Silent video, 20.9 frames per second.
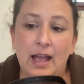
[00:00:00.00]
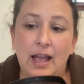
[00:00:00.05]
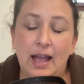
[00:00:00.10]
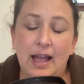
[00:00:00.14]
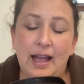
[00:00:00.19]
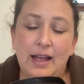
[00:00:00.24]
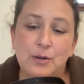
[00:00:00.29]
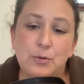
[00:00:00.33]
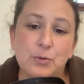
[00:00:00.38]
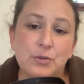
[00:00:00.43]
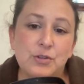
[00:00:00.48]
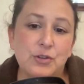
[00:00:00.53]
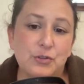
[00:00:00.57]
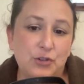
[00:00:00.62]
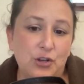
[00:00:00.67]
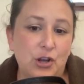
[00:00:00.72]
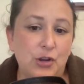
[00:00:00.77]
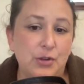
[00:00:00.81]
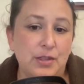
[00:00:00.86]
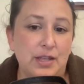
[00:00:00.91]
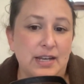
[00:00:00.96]
And also
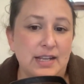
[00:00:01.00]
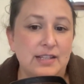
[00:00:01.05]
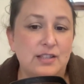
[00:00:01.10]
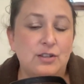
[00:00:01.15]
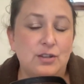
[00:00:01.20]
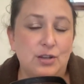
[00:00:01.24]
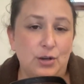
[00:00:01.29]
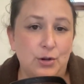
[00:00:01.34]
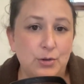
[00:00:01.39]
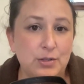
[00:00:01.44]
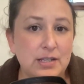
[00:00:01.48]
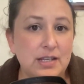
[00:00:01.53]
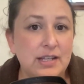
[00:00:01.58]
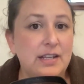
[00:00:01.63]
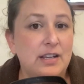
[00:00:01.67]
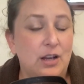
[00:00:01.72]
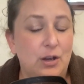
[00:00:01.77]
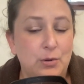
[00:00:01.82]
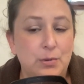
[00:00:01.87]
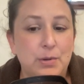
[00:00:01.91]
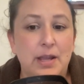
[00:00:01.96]
know that it's totally
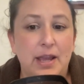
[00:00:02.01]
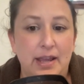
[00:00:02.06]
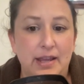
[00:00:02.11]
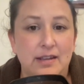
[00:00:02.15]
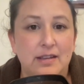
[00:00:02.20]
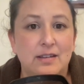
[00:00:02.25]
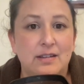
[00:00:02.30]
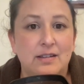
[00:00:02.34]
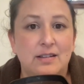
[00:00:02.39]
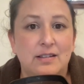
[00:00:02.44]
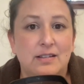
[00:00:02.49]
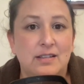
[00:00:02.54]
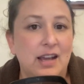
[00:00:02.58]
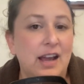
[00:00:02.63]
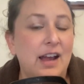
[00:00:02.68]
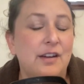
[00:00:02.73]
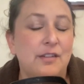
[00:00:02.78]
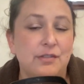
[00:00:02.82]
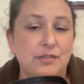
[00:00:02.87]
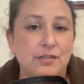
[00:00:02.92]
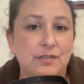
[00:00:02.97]
okay to
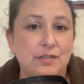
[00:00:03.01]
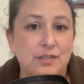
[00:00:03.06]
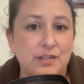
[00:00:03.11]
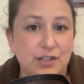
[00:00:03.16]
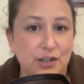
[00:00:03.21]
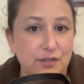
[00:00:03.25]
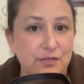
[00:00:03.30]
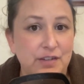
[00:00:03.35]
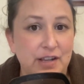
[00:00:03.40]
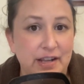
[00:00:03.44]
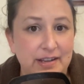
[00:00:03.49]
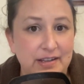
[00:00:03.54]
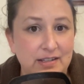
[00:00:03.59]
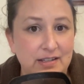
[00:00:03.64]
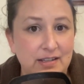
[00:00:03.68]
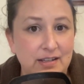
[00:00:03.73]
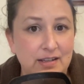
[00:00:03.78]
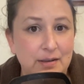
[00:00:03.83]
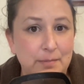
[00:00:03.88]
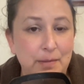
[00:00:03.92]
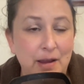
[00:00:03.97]
have tough days.
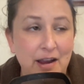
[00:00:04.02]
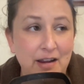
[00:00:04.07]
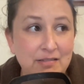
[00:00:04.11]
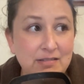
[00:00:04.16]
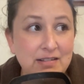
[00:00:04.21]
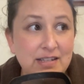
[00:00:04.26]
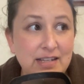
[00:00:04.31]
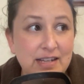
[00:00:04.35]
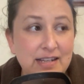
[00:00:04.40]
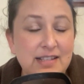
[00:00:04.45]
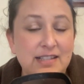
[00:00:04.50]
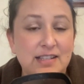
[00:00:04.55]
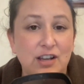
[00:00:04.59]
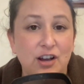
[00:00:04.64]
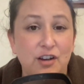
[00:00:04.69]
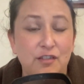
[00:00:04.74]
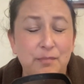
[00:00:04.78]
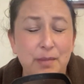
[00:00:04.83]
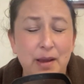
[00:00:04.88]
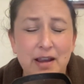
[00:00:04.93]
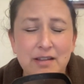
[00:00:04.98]
Parenting is
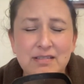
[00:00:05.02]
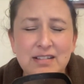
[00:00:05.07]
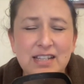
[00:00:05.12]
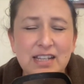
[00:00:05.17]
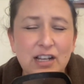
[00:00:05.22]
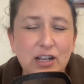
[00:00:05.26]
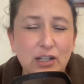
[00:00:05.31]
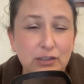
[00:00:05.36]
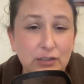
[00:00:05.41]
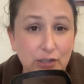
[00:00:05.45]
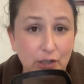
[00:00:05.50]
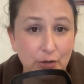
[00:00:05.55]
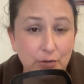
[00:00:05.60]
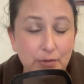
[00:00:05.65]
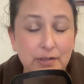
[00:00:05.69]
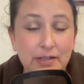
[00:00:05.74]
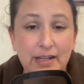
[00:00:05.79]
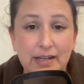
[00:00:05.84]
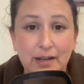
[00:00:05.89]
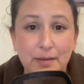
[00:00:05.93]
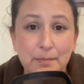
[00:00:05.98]
tough. Parenting
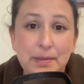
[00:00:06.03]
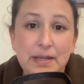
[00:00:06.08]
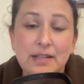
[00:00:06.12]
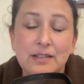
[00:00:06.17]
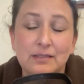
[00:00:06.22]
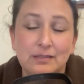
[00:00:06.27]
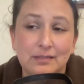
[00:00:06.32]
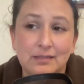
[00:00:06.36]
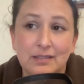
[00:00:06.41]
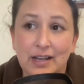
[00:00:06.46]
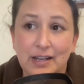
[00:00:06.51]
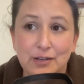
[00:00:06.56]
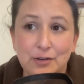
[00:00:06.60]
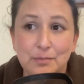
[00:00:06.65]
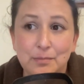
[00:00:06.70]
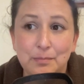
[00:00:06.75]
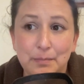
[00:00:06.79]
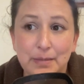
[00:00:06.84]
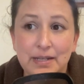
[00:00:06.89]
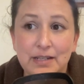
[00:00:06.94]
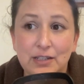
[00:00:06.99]
alone, and I
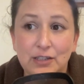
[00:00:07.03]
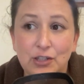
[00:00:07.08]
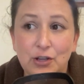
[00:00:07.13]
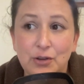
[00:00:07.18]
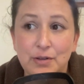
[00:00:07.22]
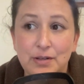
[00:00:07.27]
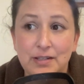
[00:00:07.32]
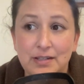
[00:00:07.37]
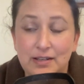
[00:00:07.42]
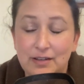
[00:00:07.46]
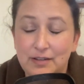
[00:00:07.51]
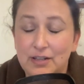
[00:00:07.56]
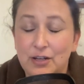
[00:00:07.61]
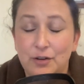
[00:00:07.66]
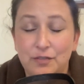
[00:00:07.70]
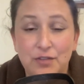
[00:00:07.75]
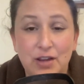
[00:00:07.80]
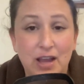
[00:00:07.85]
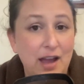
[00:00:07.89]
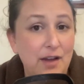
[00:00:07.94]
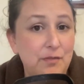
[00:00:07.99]
don't mean alone,
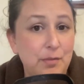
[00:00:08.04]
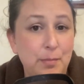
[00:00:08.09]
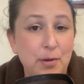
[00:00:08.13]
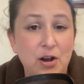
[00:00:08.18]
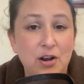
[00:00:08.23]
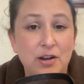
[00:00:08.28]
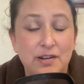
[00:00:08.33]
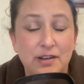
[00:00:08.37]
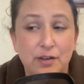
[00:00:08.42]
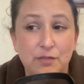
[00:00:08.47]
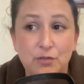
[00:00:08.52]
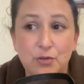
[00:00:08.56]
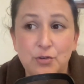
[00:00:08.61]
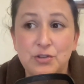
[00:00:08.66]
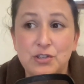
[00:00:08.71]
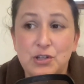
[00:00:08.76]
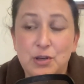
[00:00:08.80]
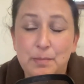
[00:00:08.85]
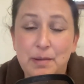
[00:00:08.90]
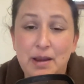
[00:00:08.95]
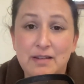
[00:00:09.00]
if you have a partner, of course
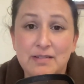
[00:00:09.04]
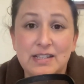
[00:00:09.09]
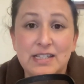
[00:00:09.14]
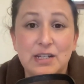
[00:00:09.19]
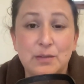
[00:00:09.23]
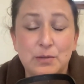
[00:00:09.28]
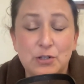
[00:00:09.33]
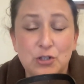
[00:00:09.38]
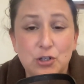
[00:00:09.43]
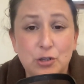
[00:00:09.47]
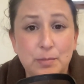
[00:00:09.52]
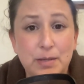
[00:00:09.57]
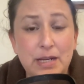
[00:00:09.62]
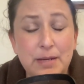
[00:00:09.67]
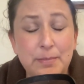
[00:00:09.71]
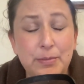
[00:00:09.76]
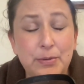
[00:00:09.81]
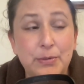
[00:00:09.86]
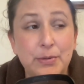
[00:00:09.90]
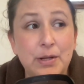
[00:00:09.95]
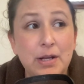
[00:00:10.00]
you're parenting with 2
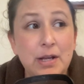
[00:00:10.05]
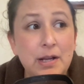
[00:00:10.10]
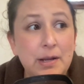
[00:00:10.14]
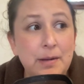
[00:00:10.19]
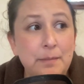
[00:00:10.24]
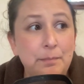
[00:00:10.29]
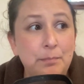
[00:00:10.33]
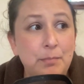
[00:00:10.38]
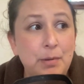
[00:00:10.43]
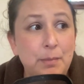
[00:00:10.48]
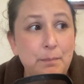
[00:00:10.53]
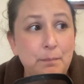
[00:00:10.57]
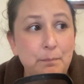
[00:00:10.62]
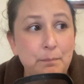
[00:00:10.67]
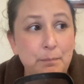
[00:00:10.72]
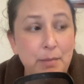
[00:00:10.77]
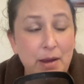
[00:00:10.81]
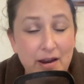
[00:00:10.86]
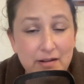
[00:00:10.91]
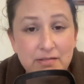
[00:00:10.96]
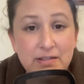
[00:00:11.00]
people, but
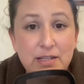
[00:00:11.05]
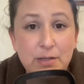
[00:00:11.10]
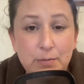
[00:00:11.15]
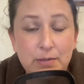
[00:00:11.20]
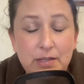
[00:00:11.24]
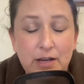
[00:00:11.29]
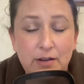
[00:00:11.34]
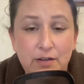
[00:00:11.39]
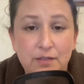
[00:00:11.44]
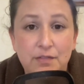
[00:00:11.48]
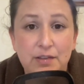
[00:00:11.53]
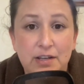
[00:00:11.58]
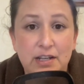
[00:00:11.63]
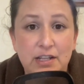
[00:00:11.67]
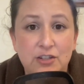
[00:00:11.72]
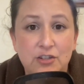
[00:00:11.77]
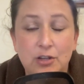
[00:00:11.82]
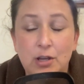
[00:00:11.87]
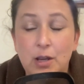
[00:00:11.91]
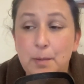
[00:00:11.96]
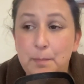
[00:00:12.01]
parenting without a
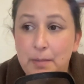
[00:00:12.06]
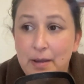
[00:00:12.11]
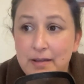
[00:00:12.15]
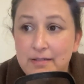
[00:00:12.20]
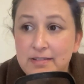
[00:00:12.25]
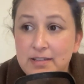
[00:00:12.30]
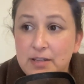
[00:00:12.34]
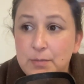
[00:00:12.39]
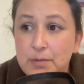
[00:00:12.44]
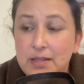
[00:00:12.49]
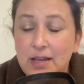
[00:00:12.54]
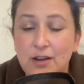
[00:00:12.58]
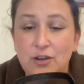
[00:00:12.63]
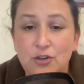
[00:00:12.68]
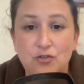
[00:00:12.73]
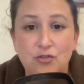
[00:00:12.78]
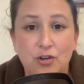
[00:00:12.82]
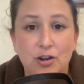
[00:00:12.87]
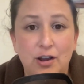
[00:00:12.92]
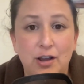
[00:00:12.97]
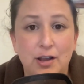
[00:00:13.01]
village, parenting without a
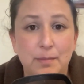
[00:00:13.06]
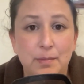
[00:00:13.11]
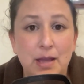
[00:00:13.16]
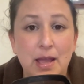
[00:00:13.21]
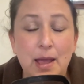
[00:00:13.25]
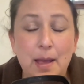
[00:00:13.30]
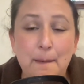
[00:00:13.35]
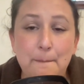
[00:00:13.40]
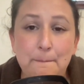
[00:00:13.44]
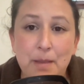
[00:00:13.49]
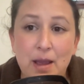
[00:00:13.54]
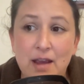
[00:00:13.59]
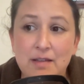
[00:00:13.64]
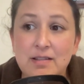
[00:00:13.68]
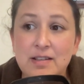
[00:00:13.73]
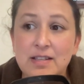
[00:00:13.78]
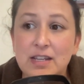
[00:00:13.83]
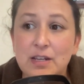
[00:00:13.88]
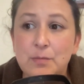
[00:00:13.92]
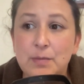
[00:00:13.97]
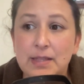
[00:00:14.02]
tribe,
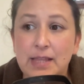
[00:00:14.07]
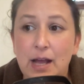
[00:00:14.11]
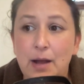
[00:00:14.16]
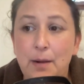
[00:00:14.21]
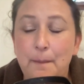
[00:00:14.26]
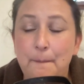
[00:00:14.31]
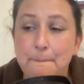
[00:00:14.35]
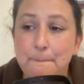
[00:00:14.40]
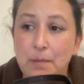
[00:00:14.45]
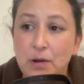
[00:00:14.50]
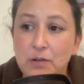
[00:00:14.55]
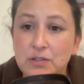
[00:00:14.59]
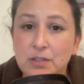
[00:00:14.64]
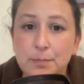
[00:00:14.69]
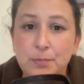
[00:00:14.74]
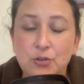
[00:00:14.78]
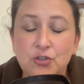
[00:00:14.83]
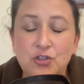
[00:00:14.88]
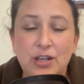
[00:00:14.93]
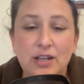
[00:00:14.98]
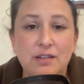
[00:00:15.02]
parenting without
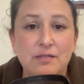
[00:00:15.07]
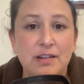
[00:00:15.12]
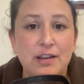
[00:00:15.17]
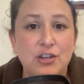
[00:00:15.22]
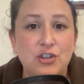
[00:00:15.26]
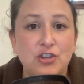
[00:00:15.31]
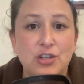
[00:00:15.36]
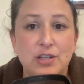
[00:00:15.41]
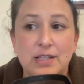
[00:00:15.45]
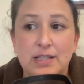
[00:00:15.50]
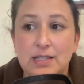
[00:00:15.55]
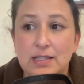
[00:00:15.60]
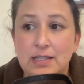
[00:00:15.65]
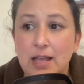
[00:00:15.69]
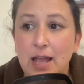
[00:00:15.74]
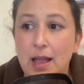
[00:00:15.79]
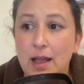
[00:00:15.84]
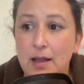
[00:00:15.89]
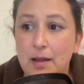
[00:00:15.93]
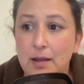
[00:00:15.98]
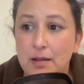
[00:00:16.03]
multiple generations,
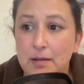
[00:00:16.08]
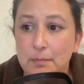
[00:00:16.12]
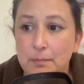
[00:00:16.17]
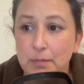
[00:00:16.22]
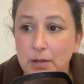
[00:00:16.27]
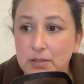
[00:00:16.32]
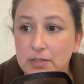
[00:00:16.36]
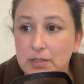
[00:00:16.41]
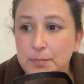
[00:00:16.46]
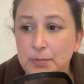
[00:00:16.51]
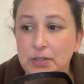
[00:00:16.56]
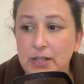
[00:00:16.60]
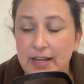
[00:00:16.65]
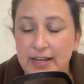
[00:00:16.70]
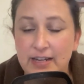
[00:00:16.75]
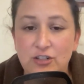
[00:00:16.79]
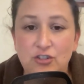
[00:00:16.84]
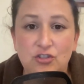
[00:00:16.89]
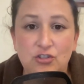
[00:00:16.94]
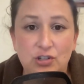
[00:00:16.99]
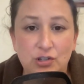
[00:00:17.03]
multiple
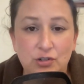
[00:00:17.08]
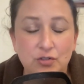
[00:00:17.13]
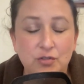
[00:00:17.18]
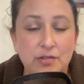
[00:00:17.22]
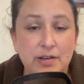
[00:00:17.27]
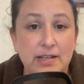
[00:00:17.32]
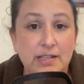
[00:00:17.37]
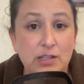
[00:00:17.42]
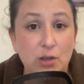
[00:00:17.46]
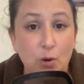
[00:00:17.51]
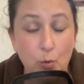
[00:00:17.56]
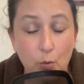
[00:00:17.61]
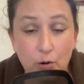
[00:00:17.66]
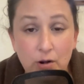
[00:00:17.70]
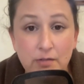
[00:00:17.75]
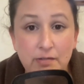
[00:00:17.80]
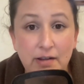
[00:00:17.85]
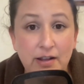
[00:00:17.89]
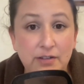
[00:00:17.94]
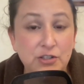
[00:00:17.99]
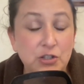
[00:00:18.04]
age children all
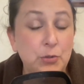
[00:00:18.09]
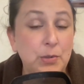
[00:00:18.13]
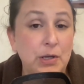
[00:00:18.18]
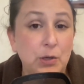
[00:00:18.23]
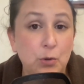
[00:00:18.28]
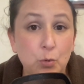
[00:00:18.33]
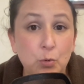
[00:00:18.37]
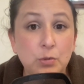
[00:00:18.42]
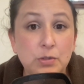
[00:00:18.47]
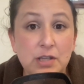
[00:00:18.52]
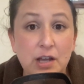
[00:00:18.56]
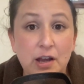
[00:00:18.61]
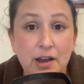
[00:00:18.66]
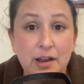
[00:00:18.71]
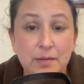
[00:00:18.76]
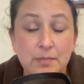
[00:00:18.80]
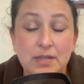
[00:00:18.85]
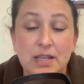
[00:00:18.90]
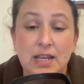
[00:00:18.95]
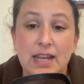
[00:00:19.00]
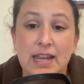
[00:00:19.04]
around you at all
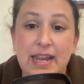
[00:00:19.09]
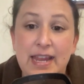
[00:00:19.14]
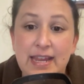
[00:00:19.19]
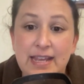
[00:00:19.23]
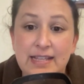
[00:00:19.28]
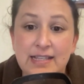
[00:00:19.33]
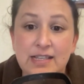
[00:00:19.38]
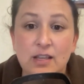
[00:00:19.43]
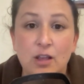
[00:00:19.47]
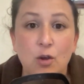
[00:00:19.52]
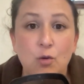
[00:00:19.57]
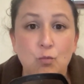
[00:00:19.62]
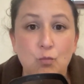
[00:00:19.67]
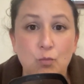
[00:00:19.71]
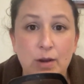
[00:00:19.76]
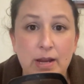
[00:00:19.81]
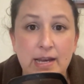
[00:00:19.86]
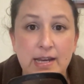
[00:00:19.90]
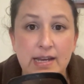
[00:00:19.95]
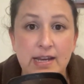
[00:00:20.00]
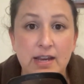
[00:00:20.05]
times is
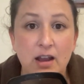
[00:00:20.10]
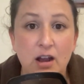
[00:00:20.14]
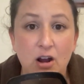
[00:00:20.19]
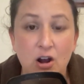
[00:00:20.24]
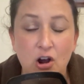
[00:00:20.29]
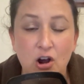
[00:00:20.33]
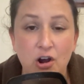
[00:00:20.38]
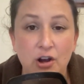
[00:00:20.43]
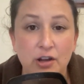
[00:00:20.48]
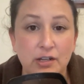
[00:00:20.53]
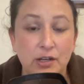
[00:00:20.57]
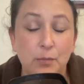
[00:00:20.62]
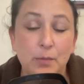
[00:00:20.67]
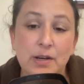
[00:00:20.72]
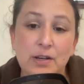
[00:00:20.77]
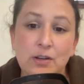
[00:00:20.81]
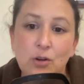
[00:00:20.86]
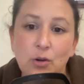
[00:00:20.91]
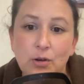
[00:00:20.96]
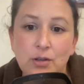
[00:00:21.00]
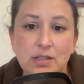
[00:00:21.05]
really hard. We're
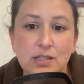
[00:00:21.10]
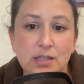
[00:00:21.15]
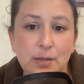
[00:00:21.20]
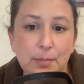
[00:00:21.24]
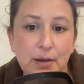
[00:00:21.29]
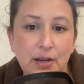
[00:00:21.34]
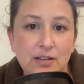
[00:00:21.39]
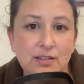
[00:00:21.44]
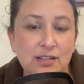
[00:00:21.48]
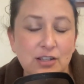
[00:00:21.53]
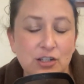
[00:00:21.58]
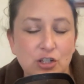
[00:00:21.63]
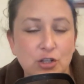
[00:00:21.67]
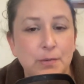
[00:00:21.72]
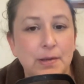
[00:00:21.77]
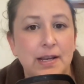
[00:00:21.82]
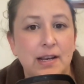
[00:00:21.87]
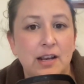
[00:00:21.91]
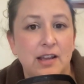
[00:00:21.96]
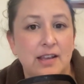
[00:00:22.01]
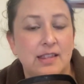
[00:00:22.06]
not supposed to do
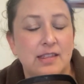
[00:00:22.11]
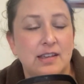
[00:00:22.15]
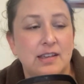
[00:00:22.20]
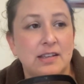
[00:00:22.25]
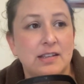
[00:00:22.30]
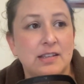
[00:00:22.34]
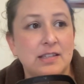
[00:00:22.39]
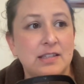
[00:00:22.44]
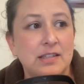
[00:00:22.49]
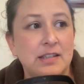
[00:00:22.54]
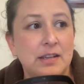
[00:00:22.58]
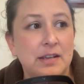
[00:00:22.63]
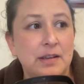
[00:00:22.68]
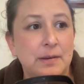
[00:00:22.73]
it like this.